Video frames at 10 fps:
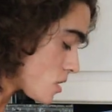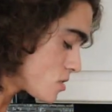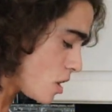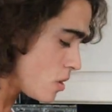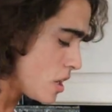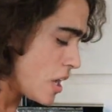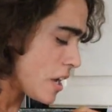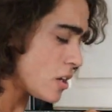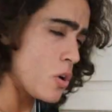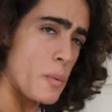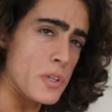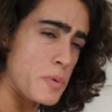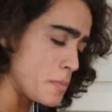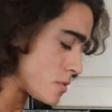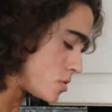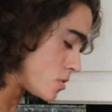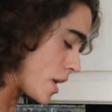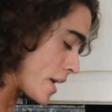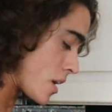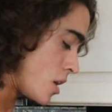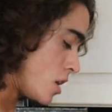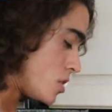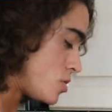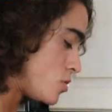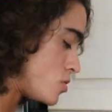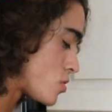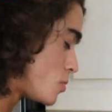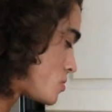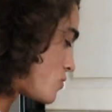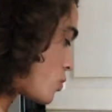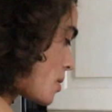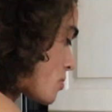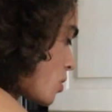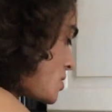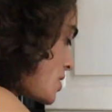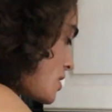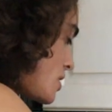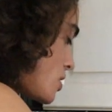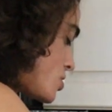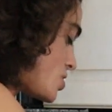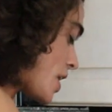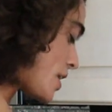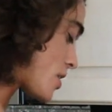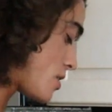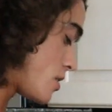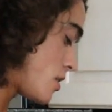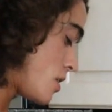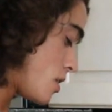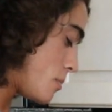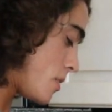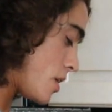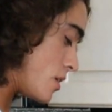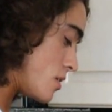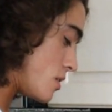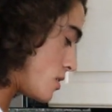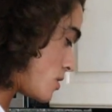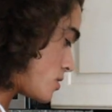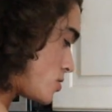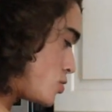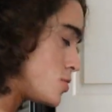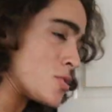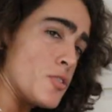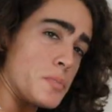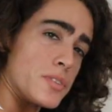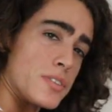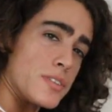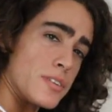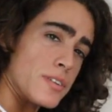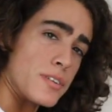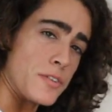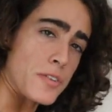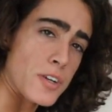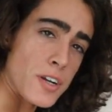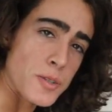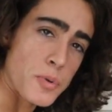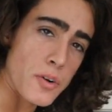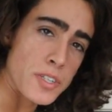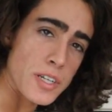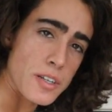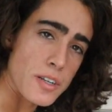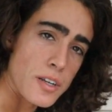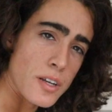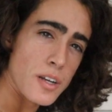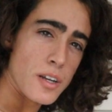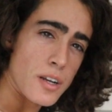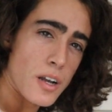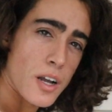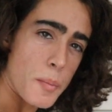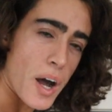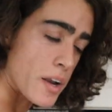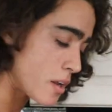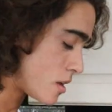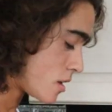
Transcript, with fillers: So, you know, normally people do like 2 scoops of whey protein in their shake, but 2 scoops, 50 grams of protein, come on.